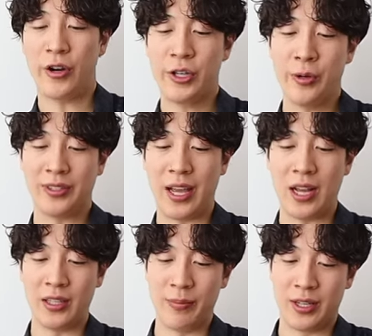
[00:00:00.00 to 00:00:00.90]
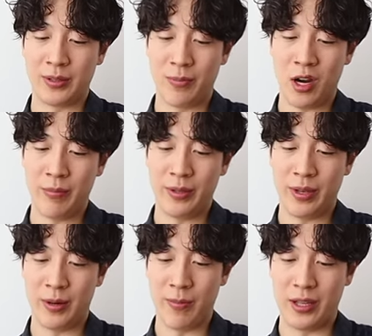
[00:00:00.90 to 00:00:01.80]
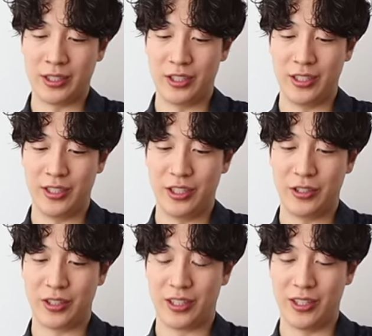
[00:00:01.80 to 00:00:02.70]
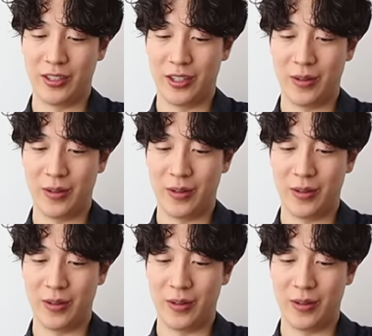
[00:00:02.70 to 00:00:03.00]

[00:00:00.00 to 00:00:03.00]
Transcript: Are you a daddy? Because mommy made a mess and she needs you to clean her